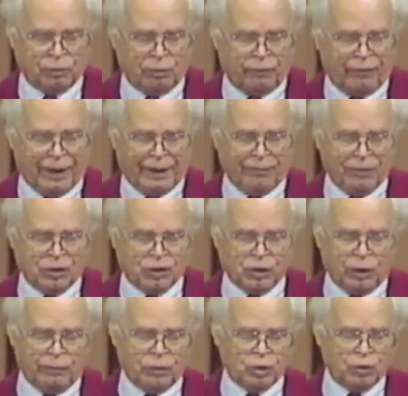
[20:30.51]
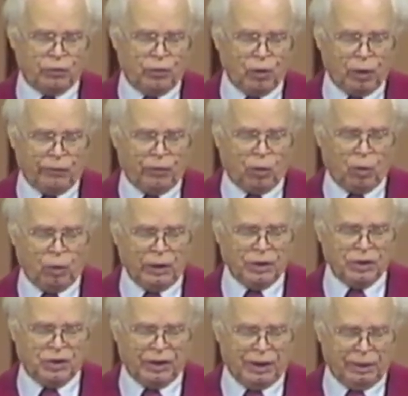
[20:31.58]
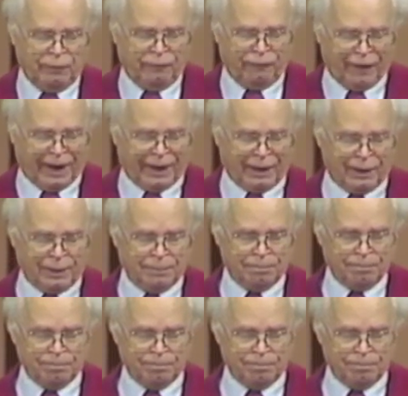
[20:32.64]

revival services full of holy zeal and fire,